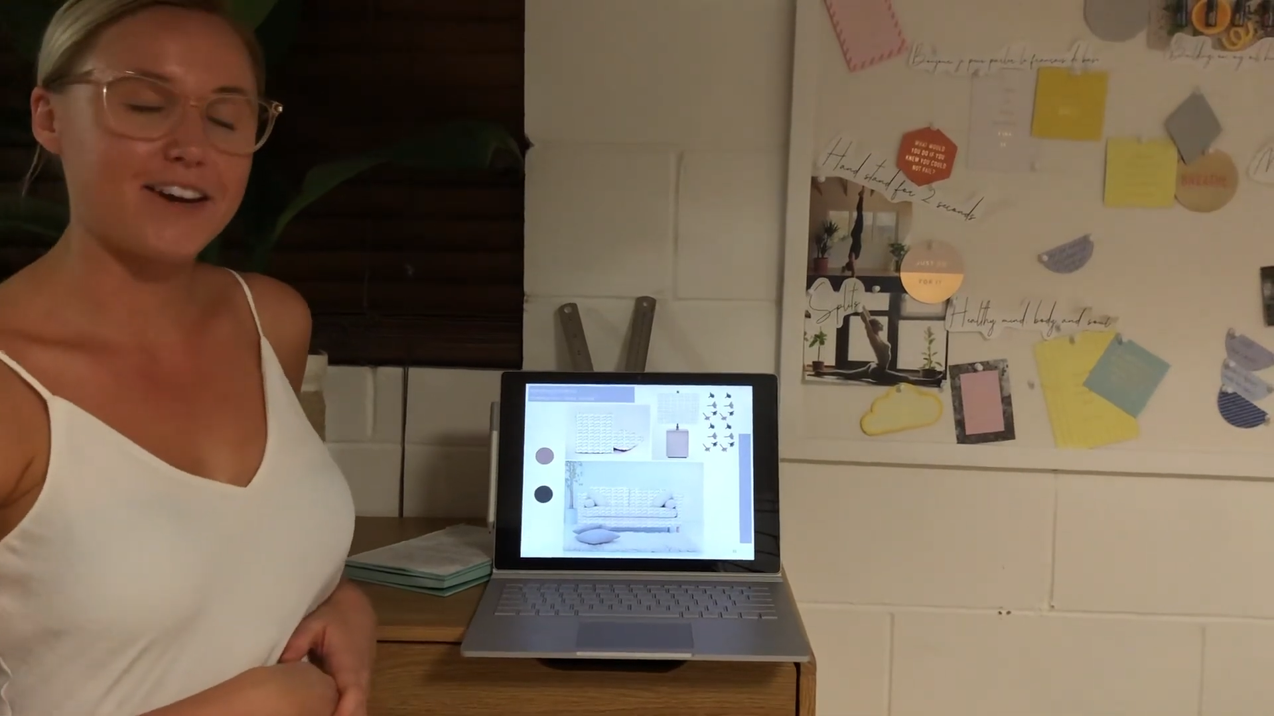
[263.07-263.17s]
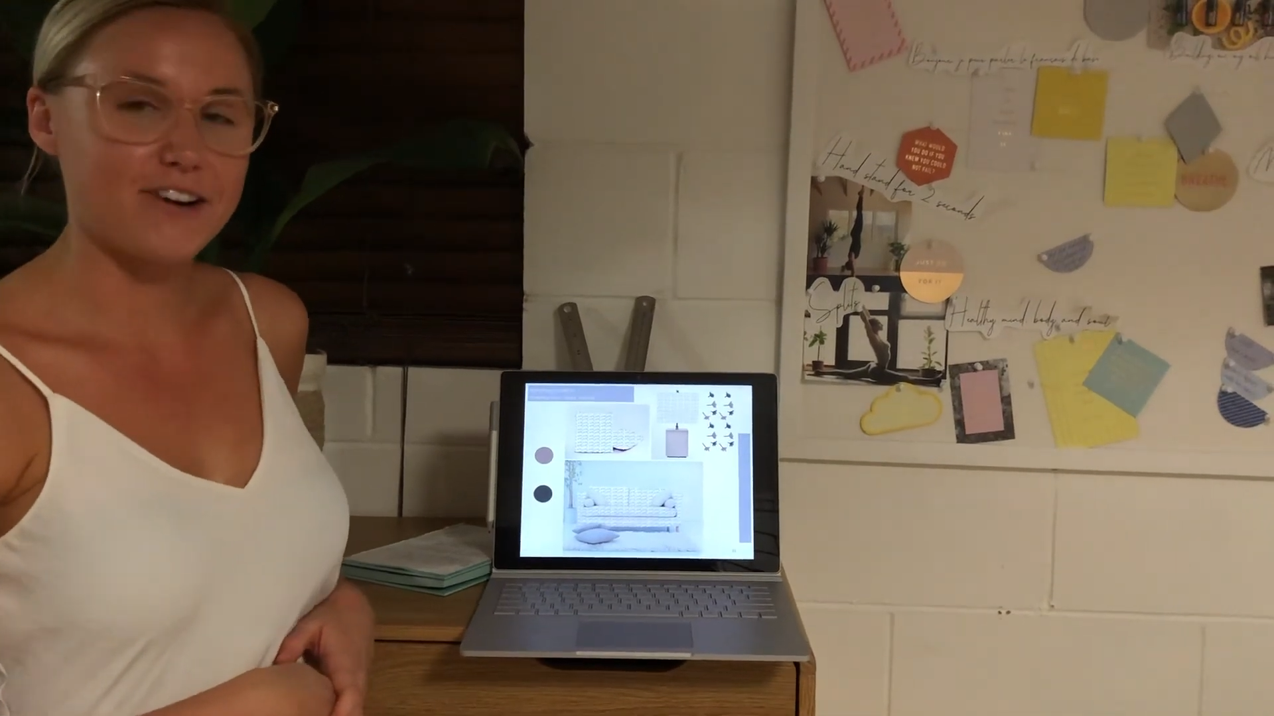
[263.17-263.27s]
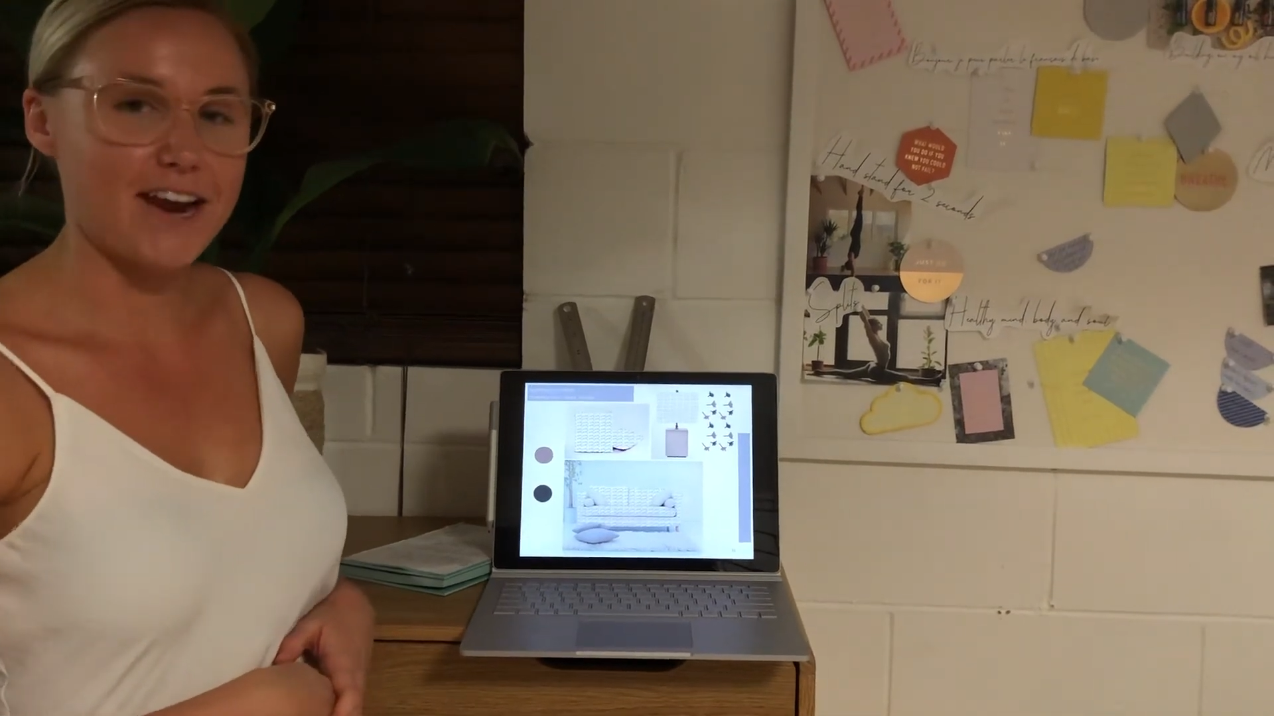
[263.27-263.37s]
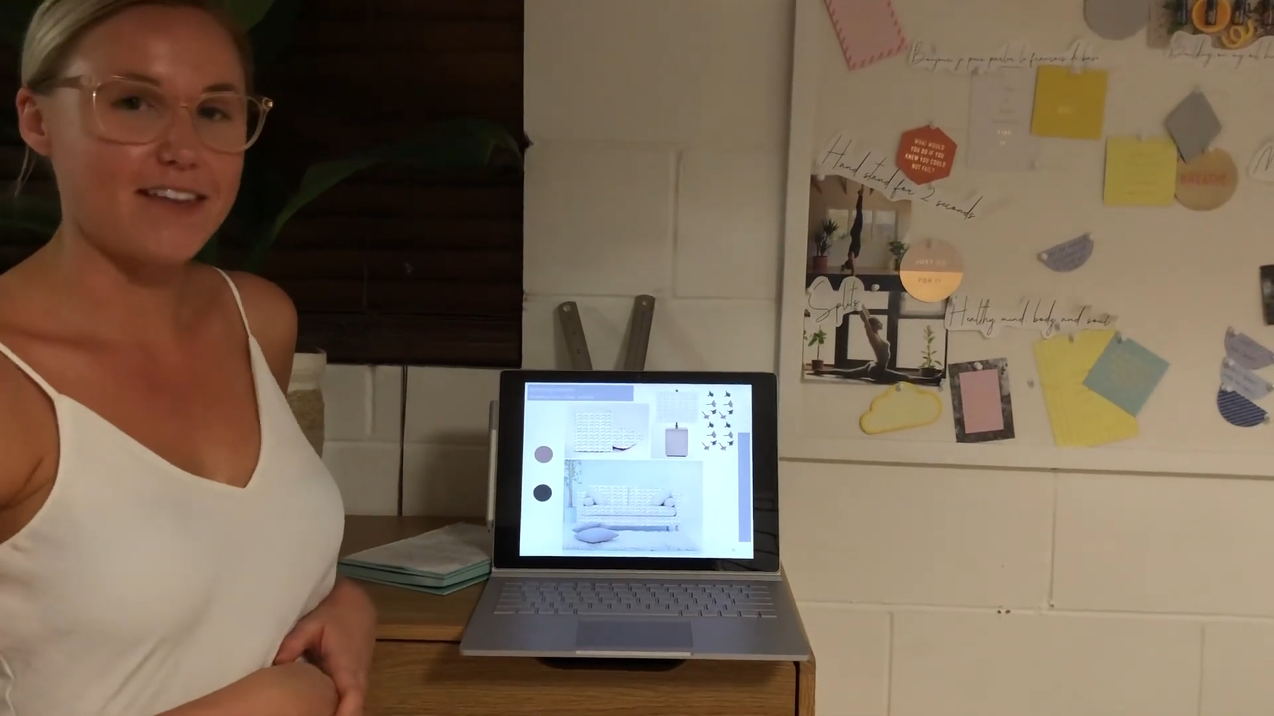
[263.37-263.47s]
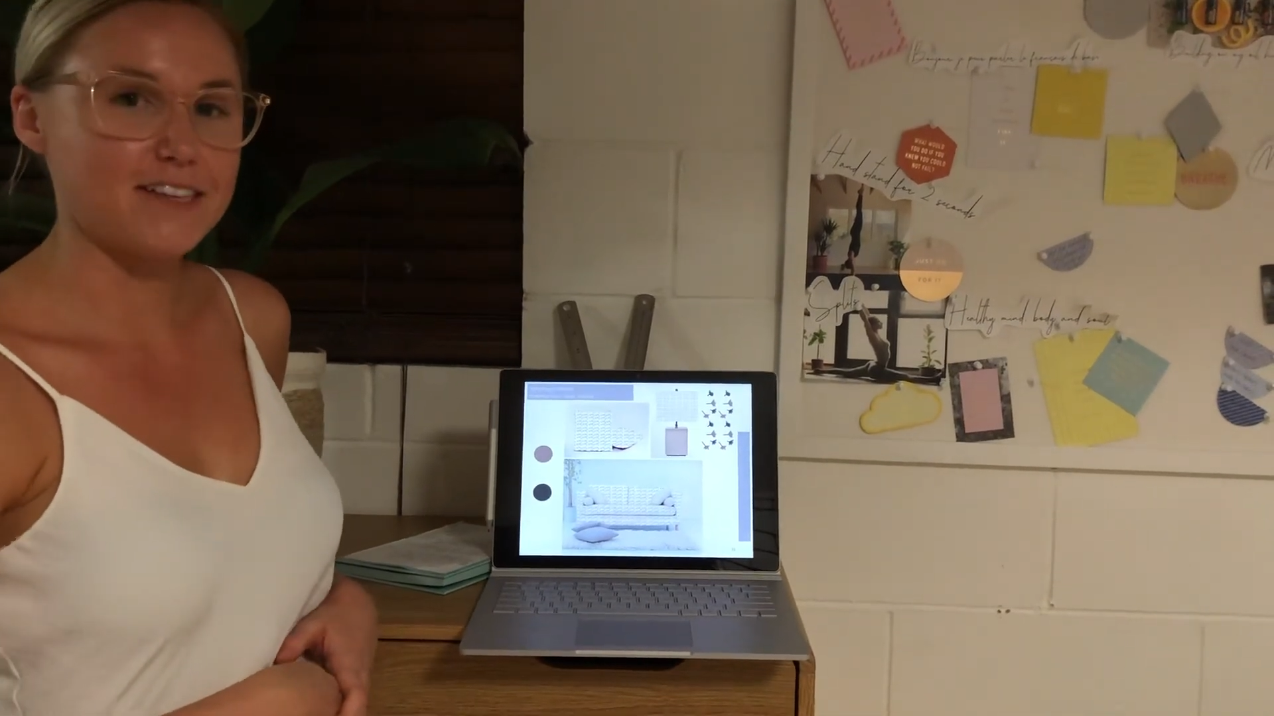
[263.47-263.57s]

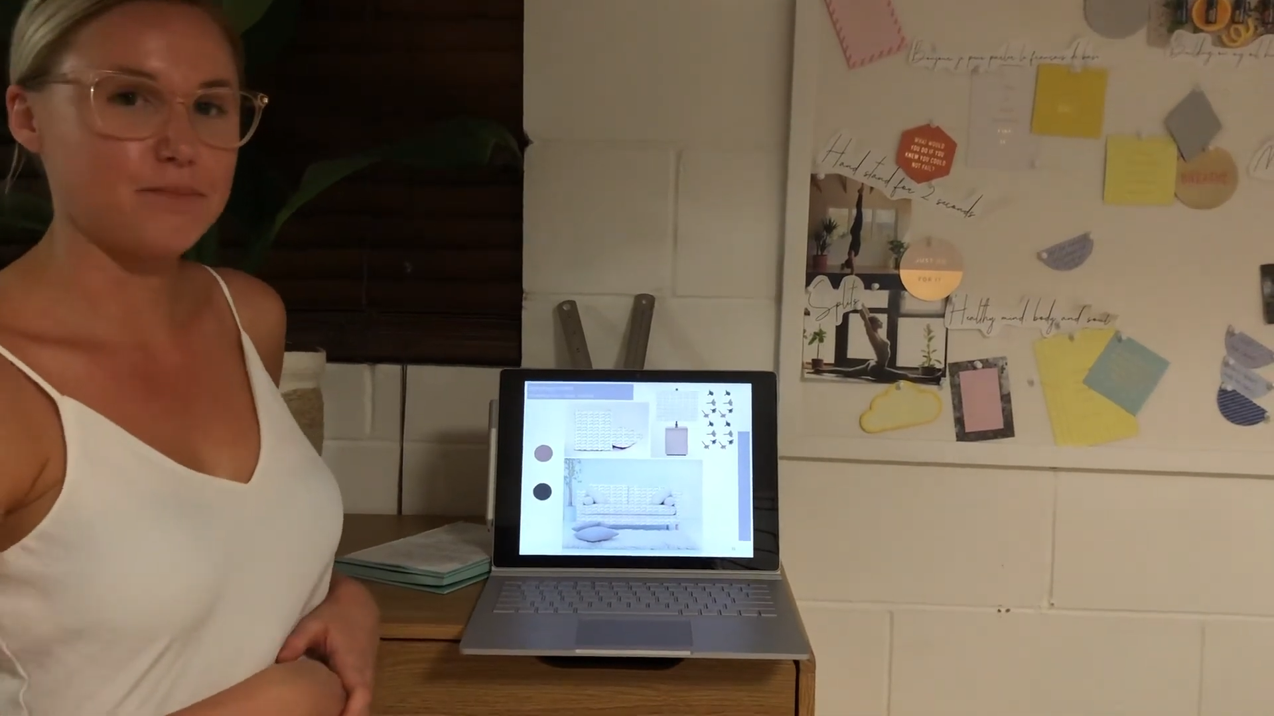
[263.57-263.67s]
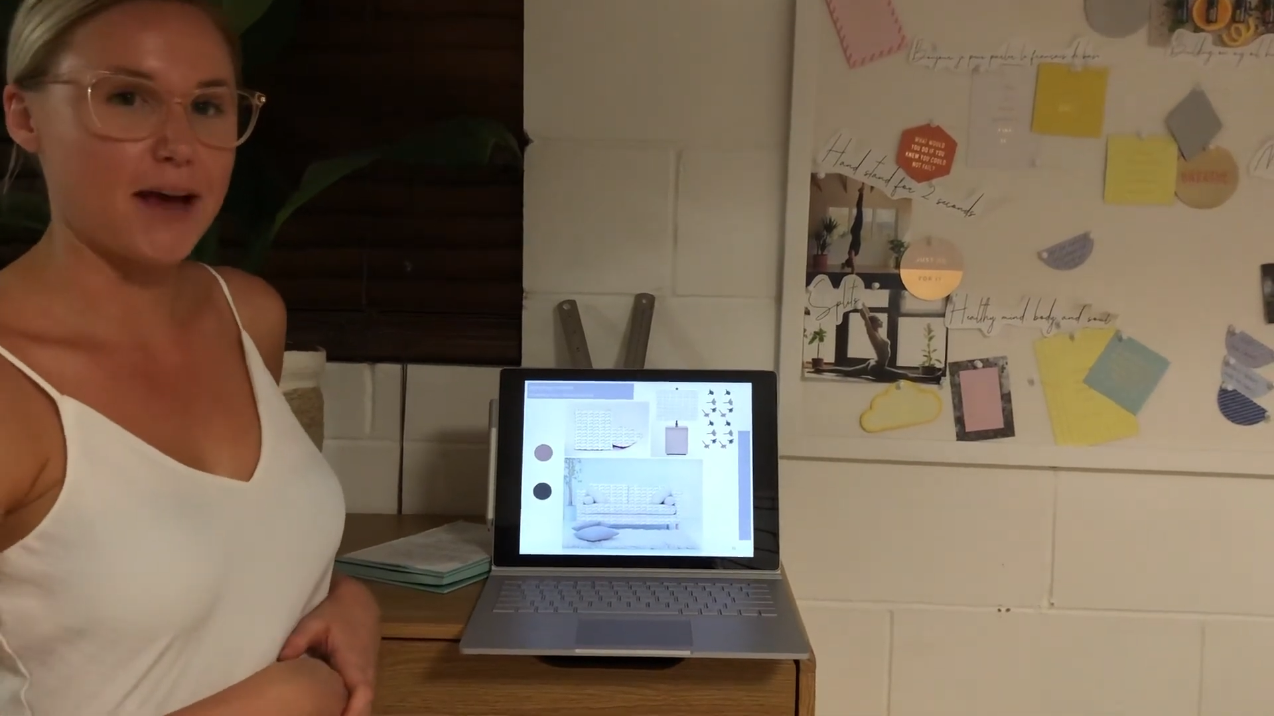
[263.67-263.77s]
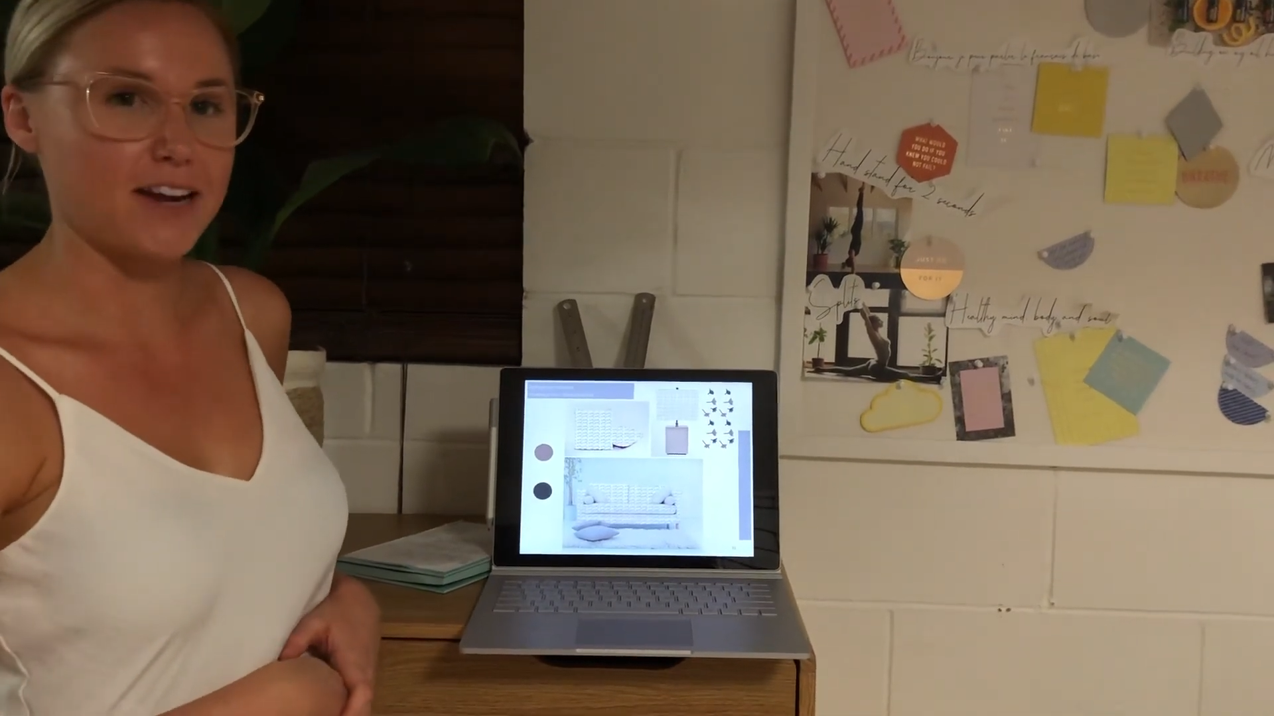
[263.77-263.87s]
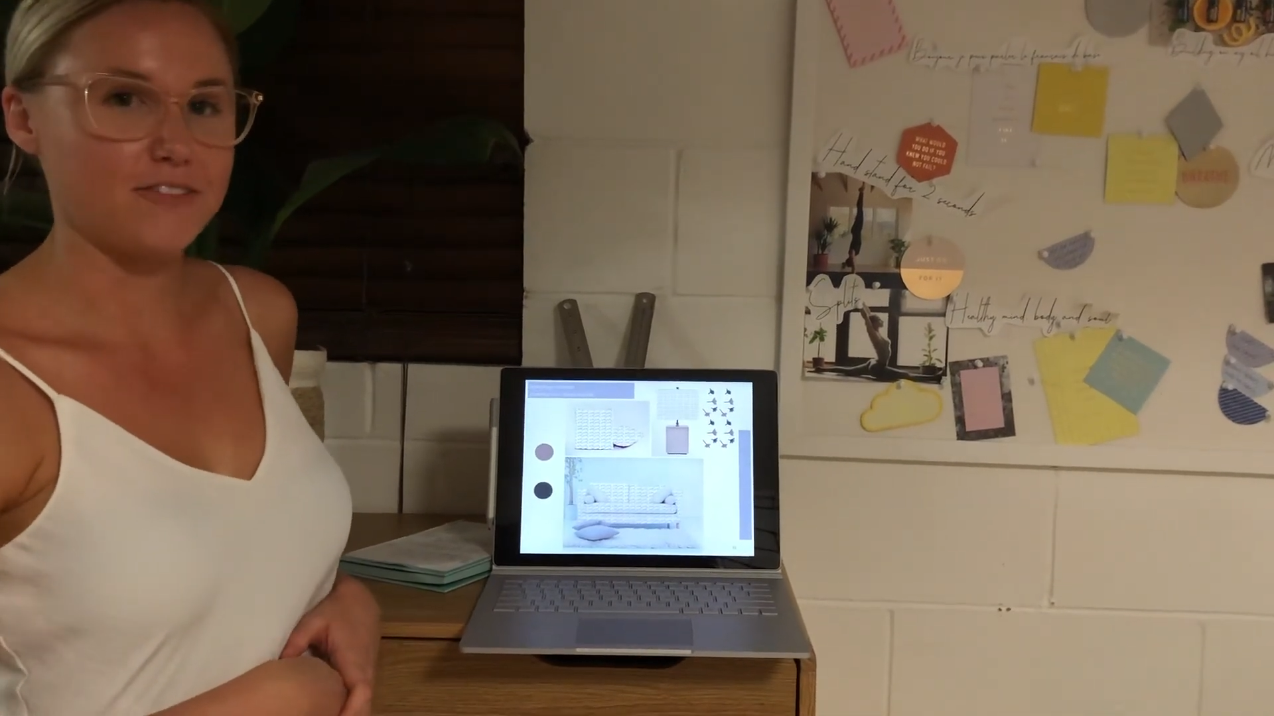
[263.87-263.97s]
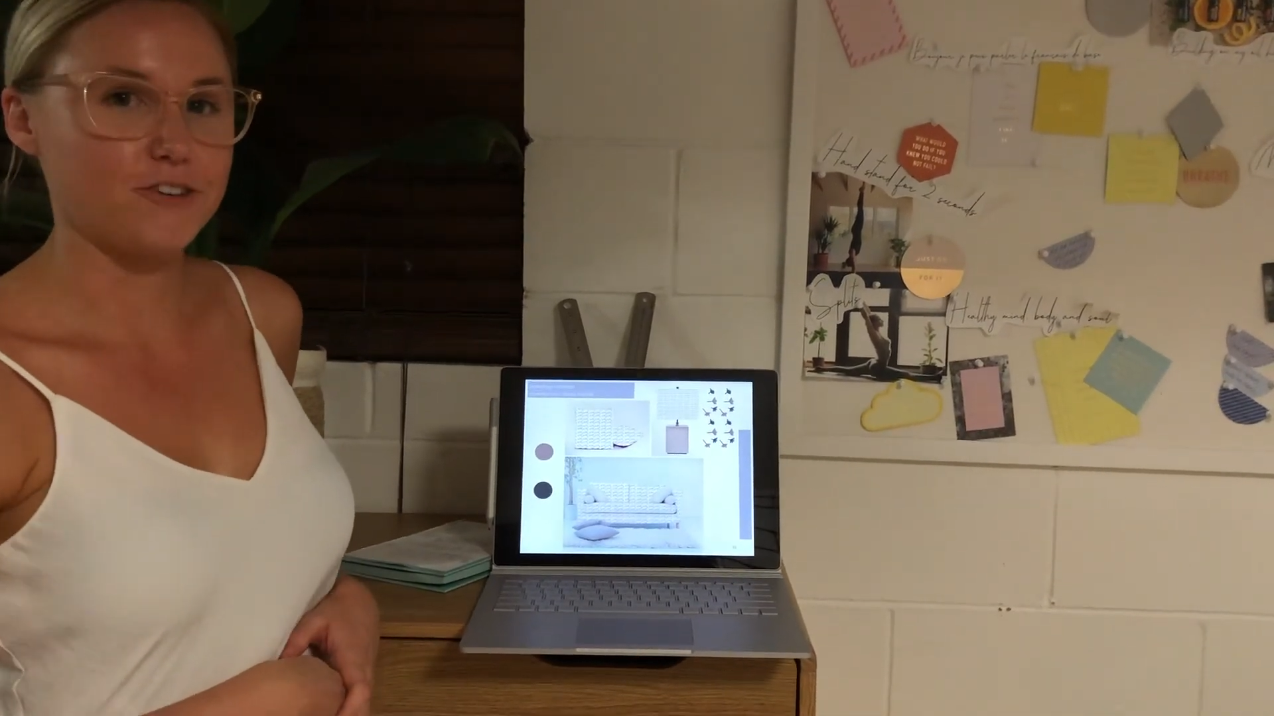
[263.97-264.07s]
create this pattern